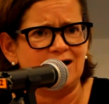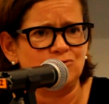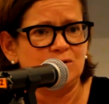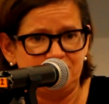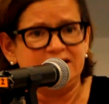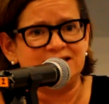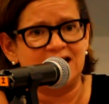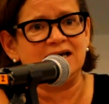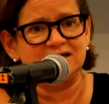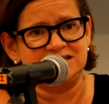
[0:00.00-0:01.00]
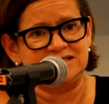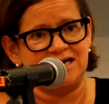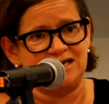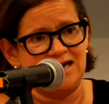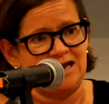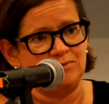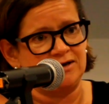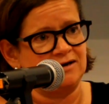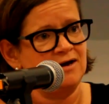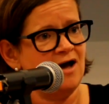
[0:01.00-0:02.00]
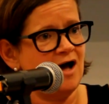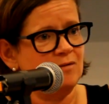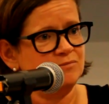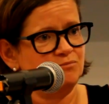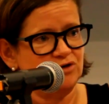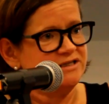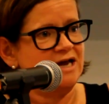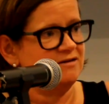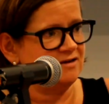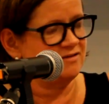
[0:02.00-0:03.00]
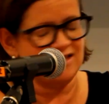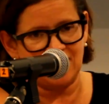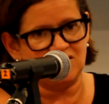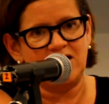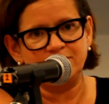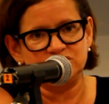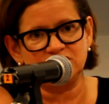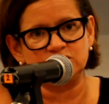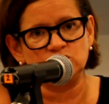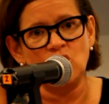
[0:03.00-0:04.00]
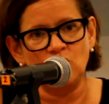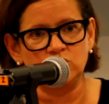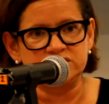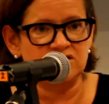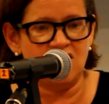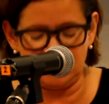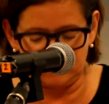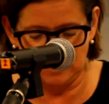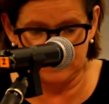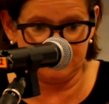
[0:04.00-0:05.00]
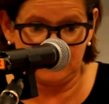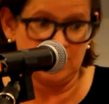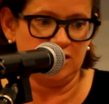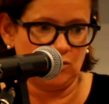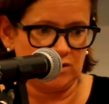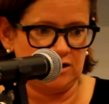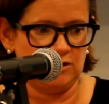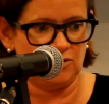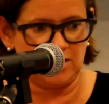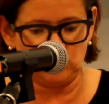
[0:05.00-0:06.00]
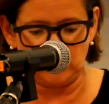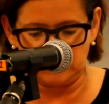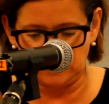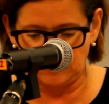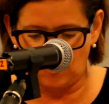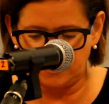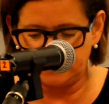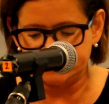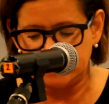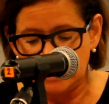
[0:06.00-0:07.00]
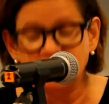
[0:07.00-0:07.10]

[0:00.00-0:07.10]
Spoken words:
would be taking a stand, namely pretending that climate change was not kind of here and real and honest.